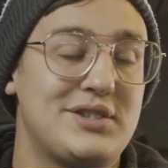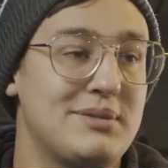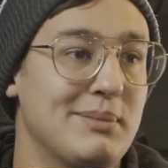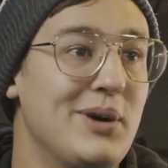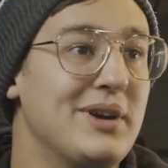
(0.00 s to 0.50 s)

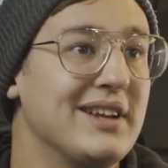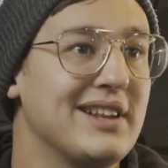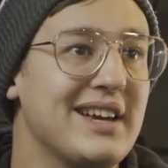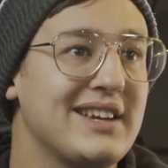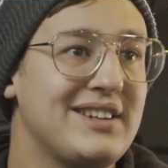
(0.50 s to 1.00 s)

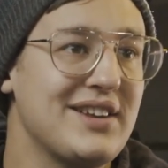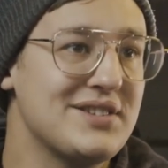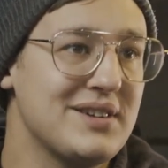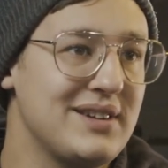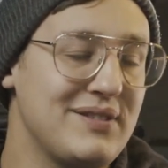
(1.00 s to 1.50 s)
Smoking. Like it
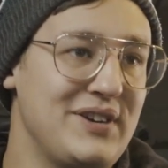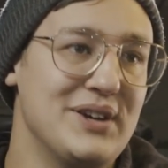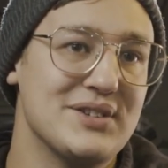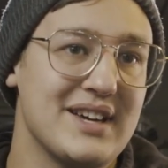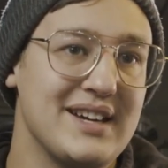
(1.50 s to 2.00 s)
doesn't. It
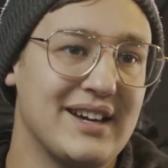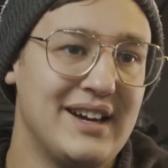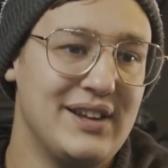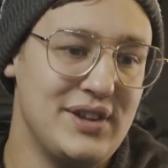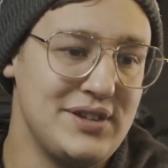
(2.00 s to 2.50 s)
feels like
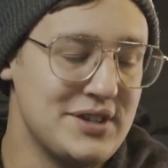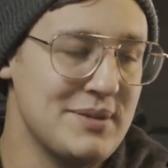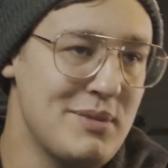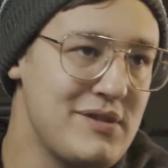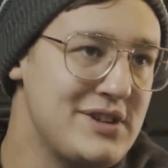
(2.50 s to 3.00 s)
this
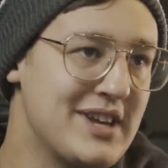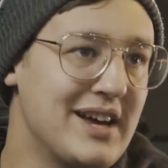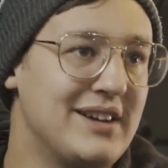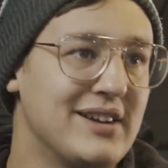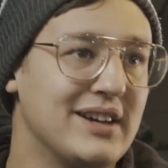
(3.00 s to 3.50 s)
is a movie
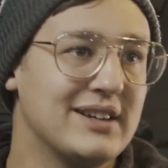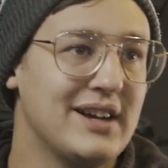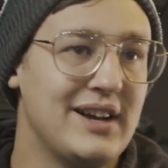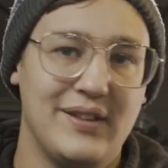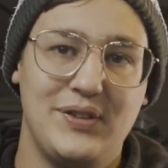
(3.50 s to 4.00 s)
set. Like
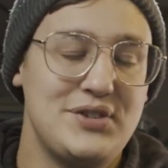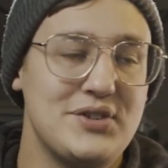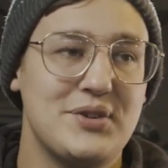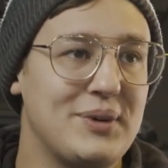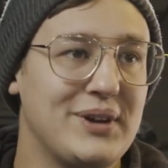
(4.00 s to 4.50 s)
this
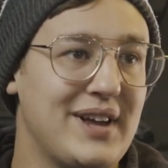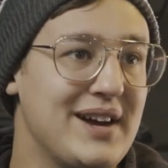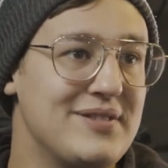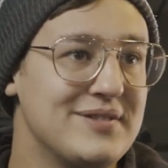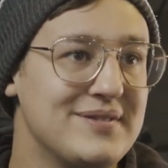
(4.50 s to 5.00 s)
isn't real
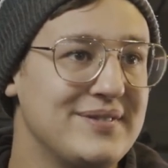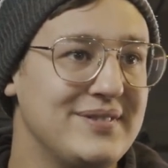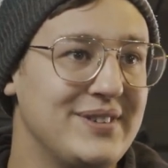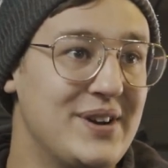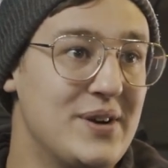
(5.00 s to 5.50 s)
life,
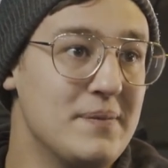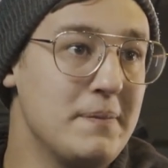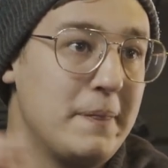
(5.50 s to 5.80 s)
and